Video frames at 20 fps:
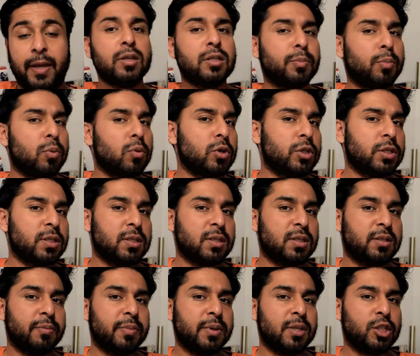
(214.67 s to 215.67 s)
These portions
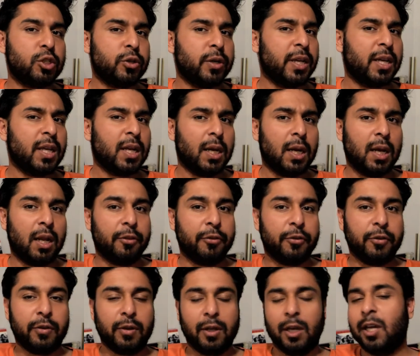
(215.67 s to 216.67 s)
have been shrinking in
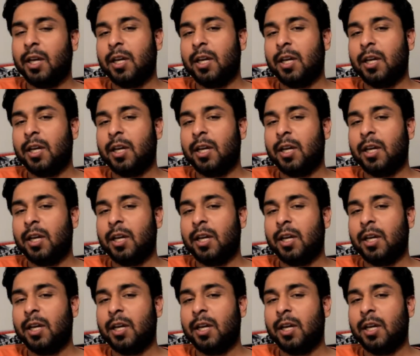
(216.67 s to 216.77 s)
London,